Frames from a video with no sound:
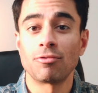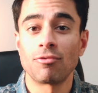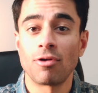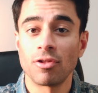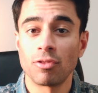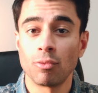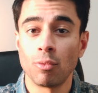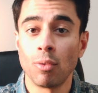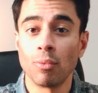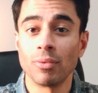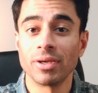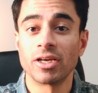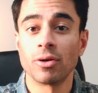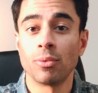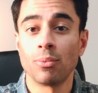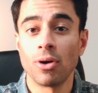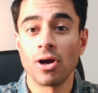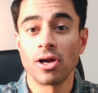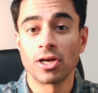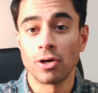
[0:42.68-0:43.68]
rather what we can
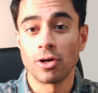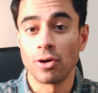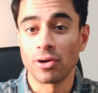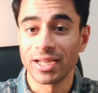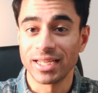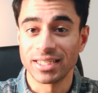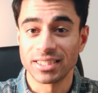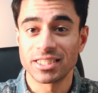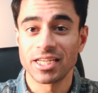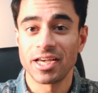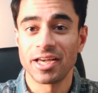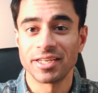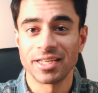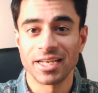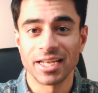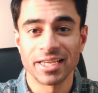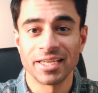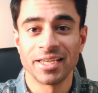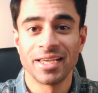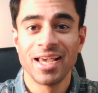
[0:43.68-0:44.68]
work on
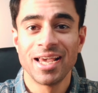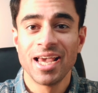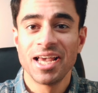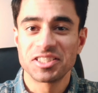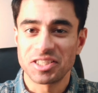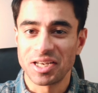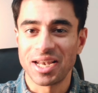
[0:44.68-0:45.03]
internally. So